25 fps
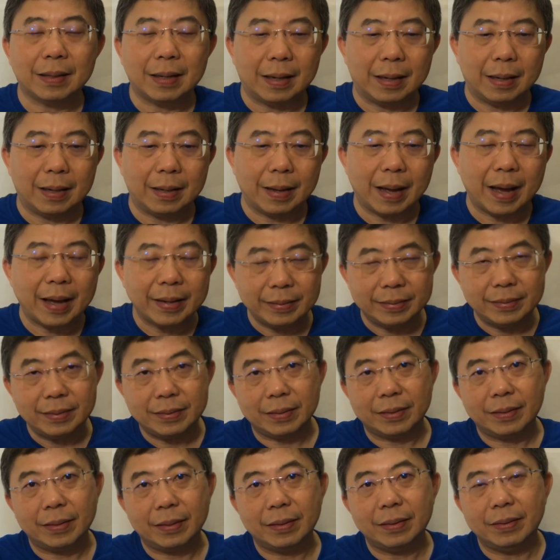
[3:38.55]

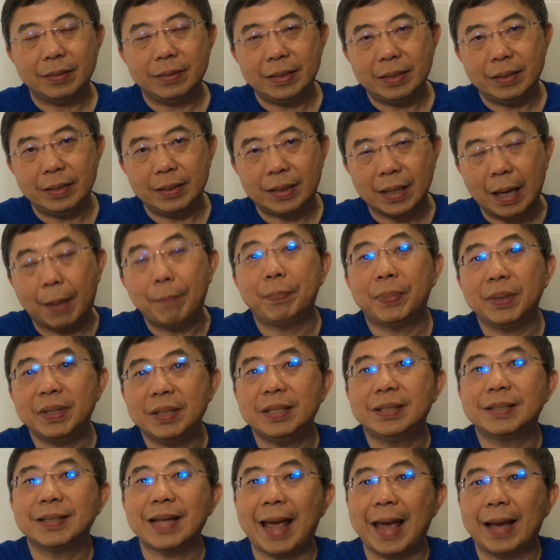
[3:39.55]
under the
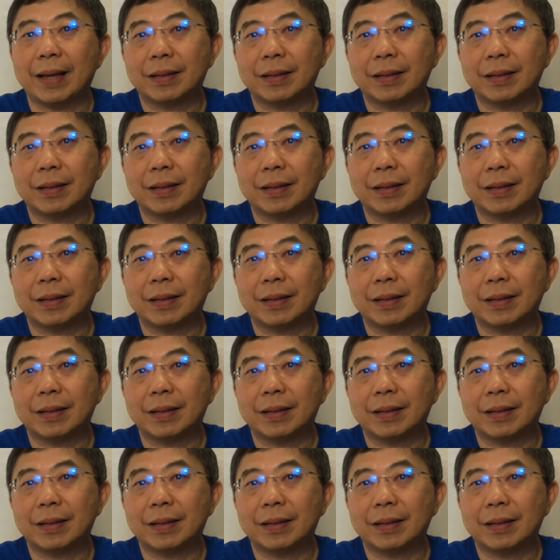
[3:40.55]
Companies